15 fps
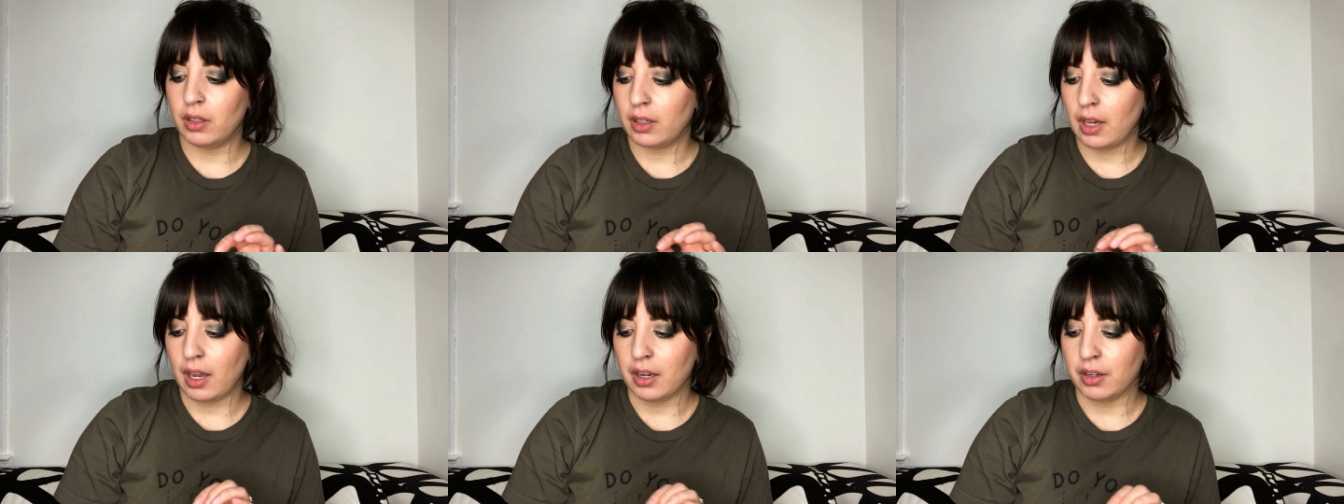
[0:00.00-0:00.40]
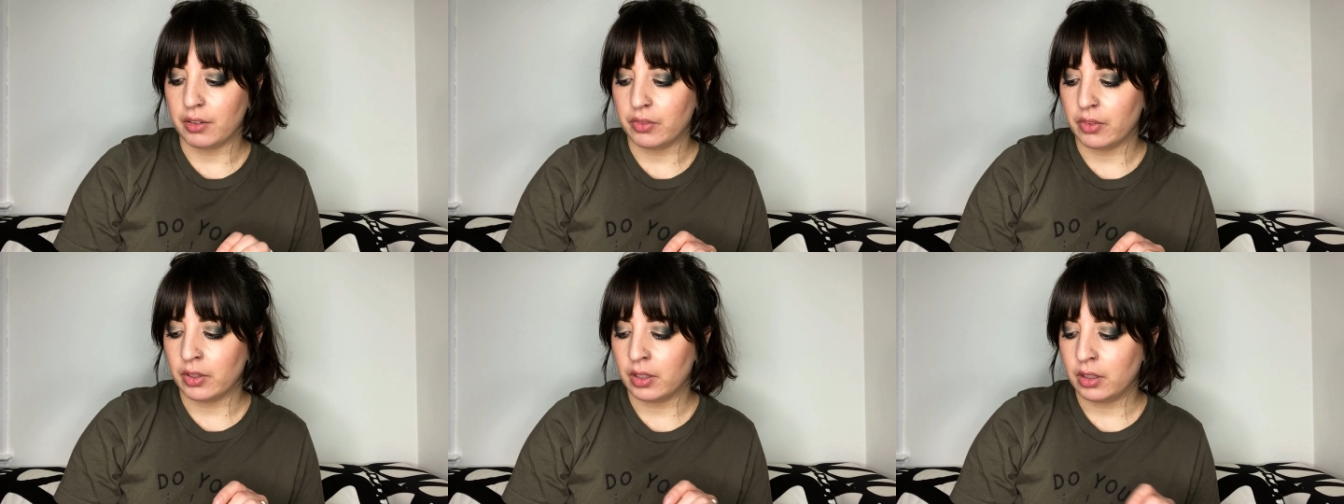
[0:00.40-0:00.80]
kind
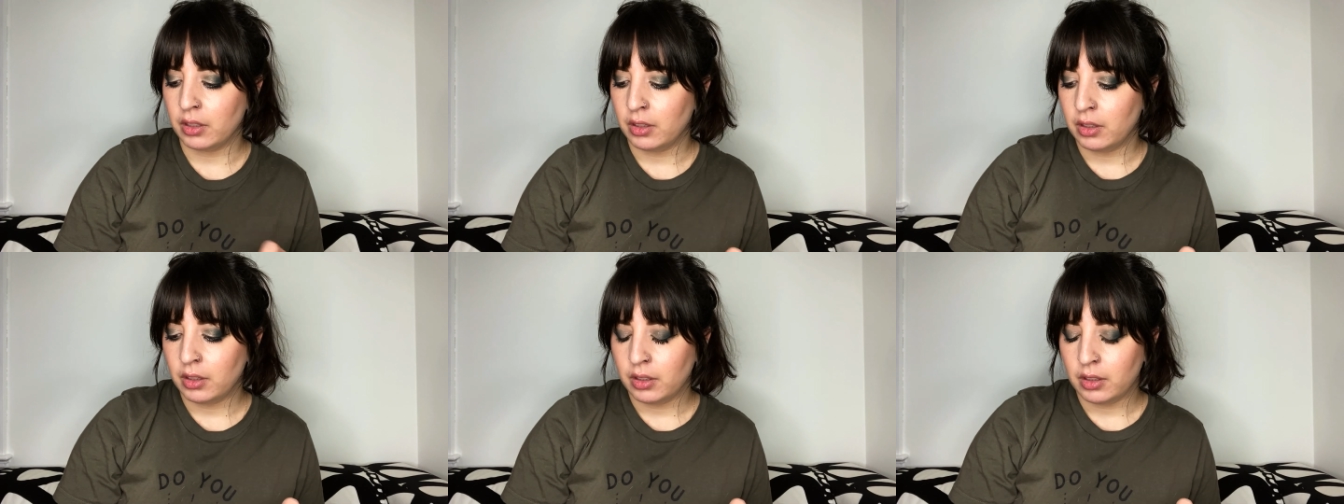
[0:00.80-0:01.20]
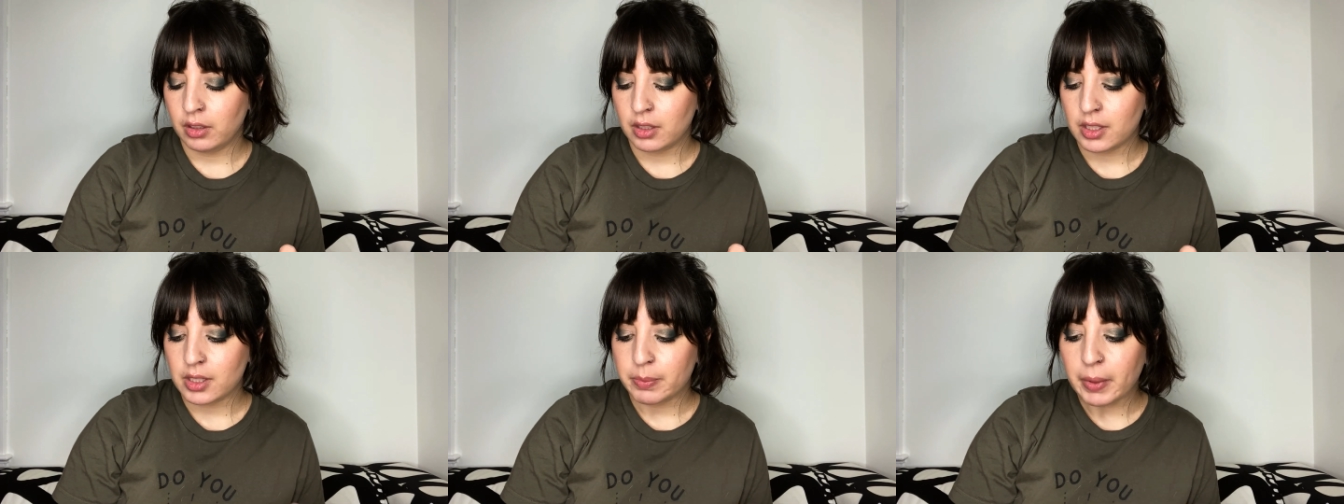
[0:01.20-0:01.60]
of
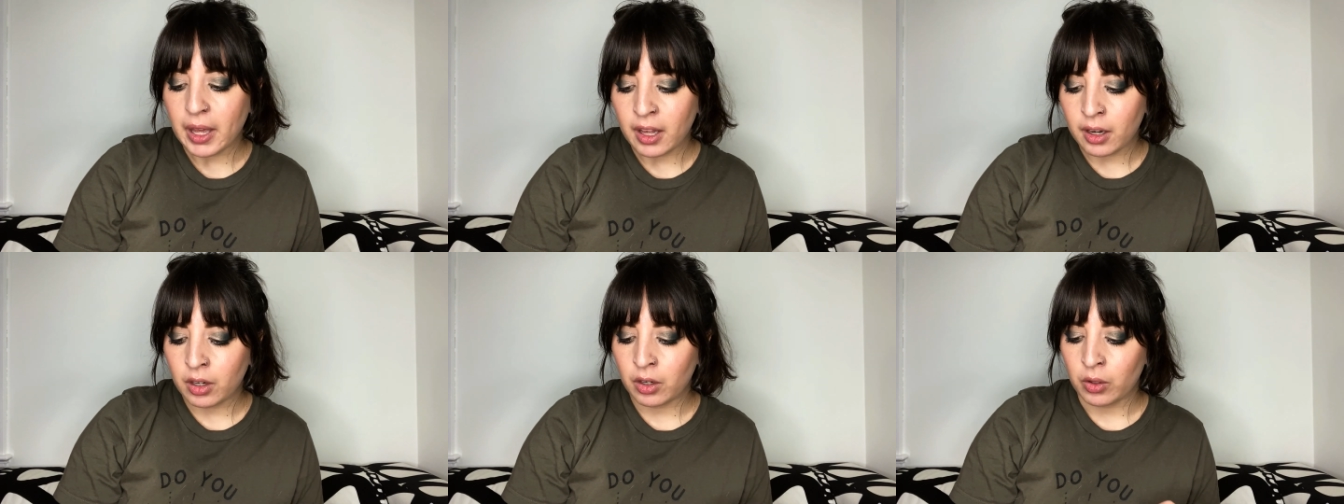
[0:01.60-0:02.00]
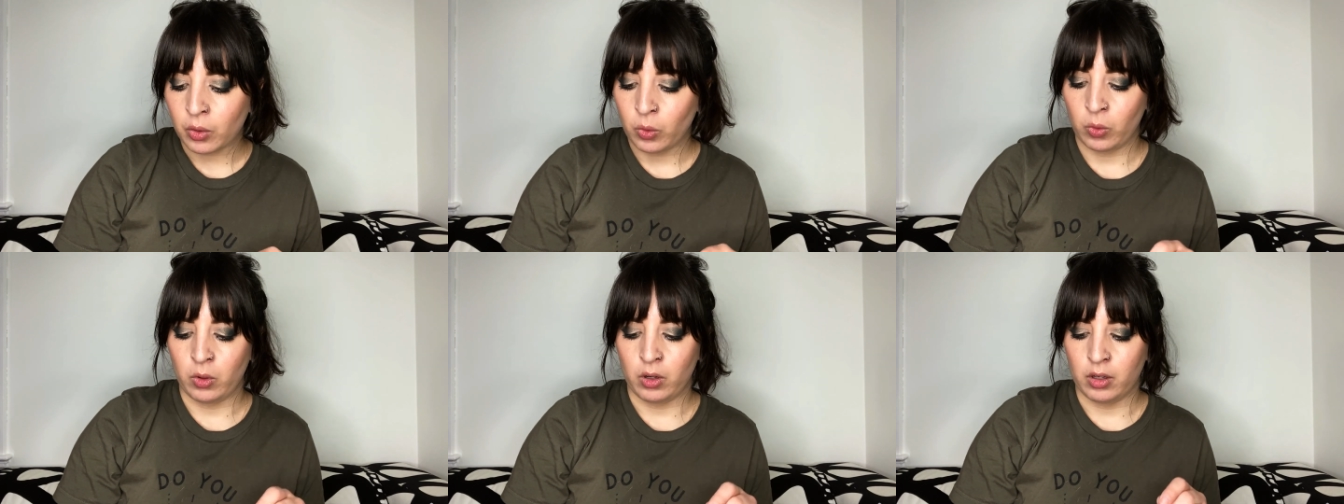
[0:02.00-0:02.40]
splattered,
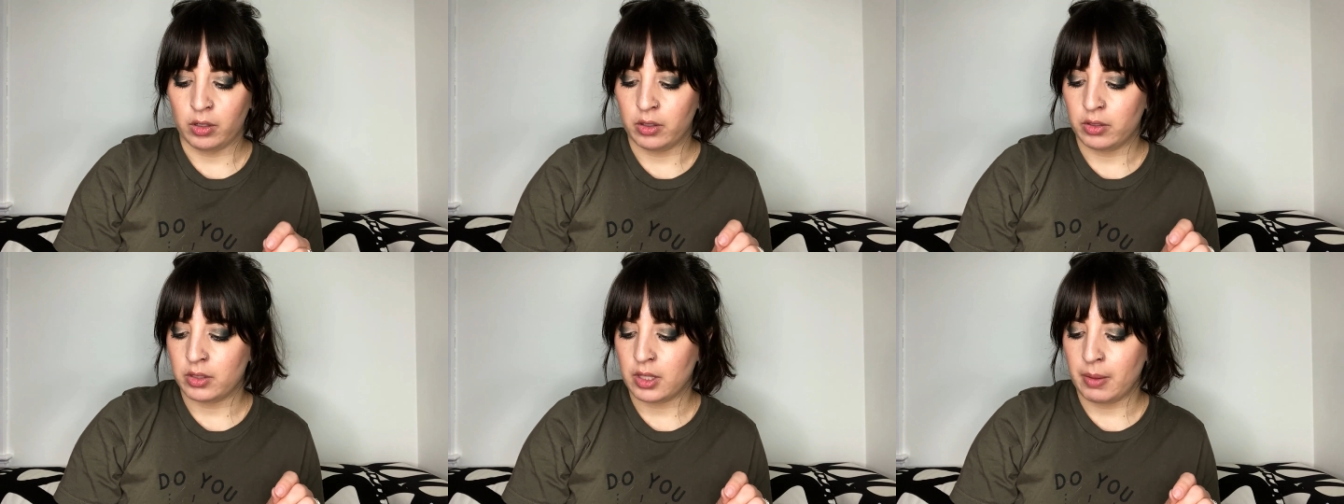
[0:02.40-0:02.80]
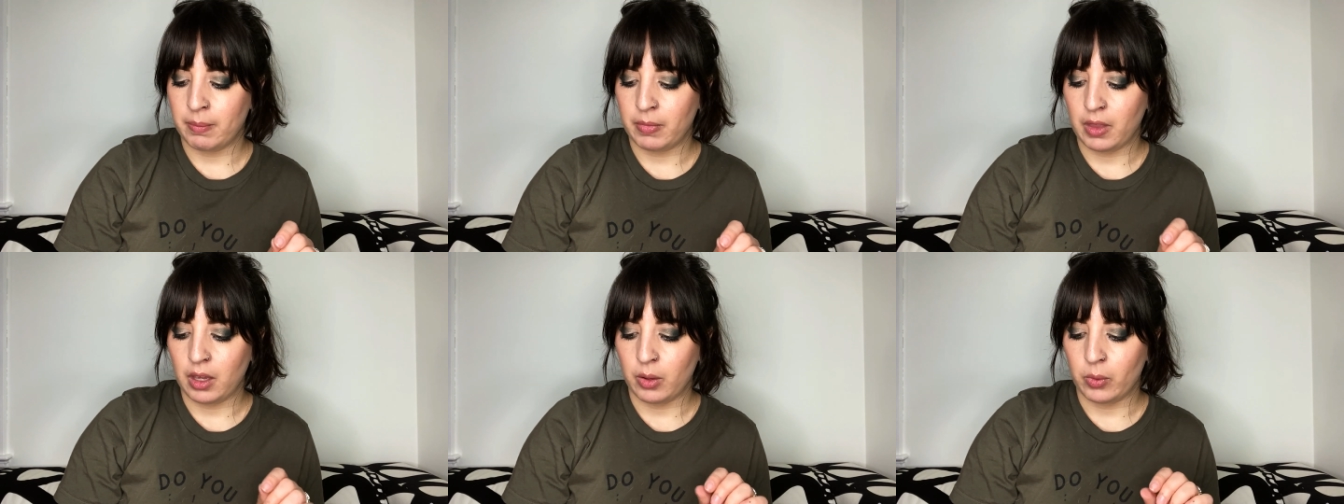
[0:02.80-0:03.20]
or
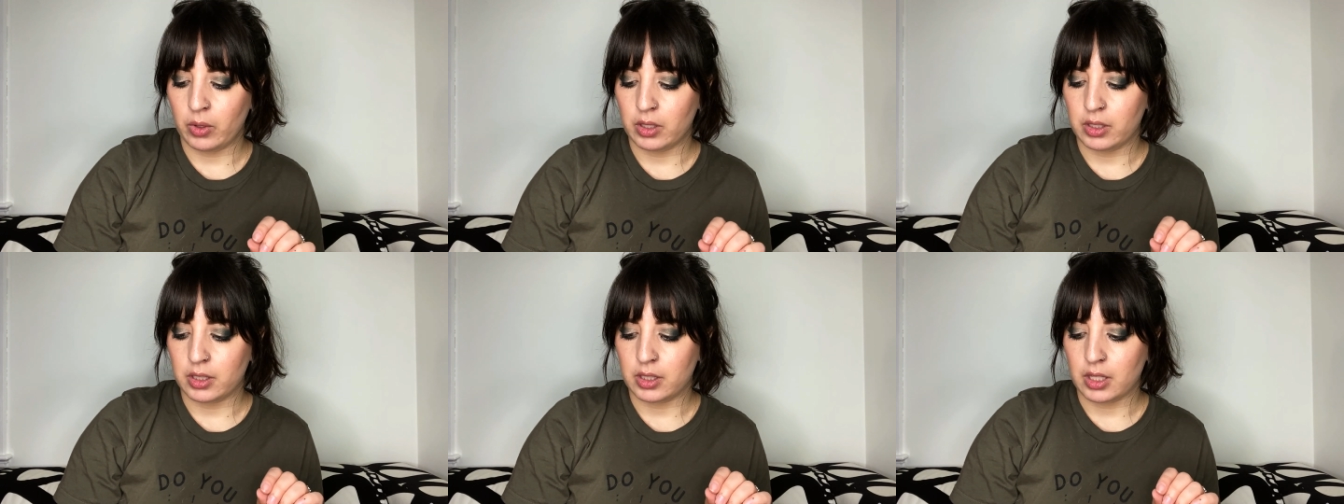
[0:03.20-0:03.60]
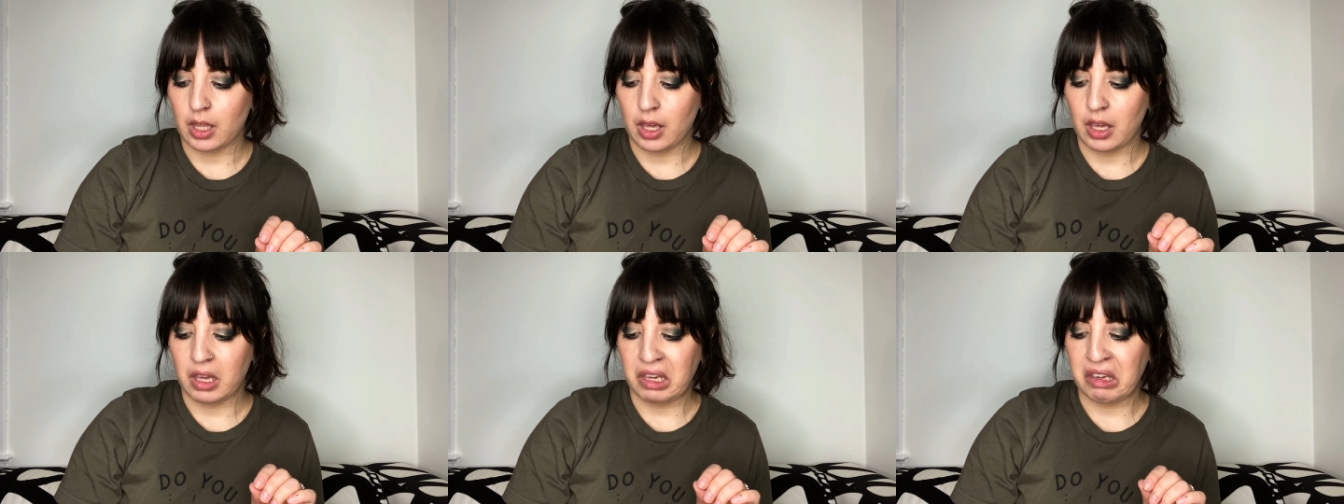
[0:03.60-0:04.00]
something was
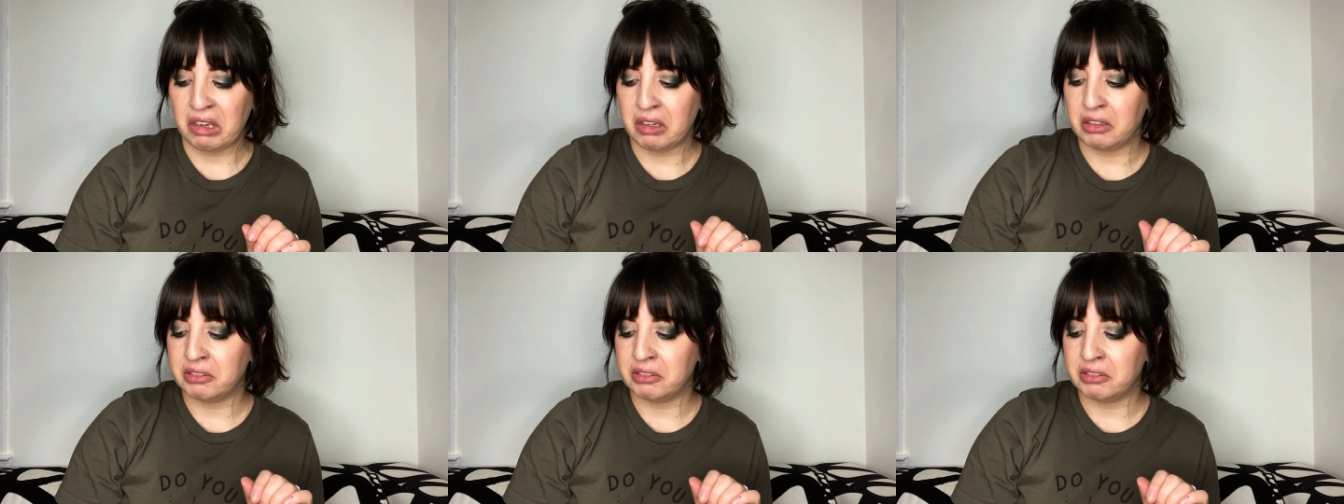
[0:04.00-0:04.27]
like,